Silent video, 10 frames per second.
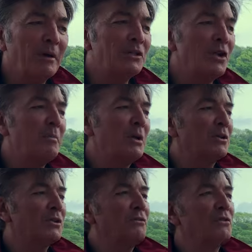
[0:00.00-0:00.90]
It's not
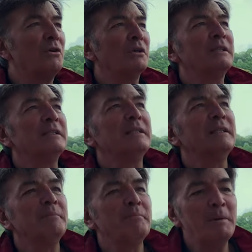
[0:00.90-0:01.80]
because you've got,
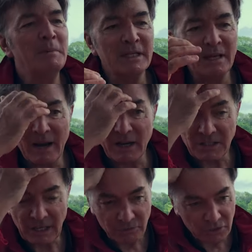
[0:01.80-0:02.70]
maybe say
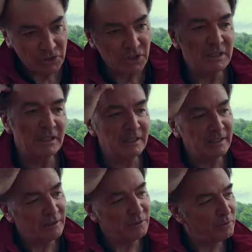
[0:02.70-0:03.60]
ourselves, just this
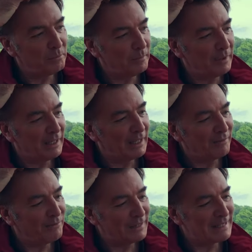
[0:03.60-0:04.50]

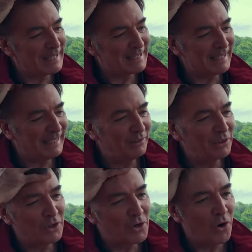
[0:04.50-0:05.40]
fantastic little
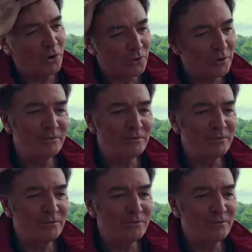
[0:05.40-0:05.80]
corner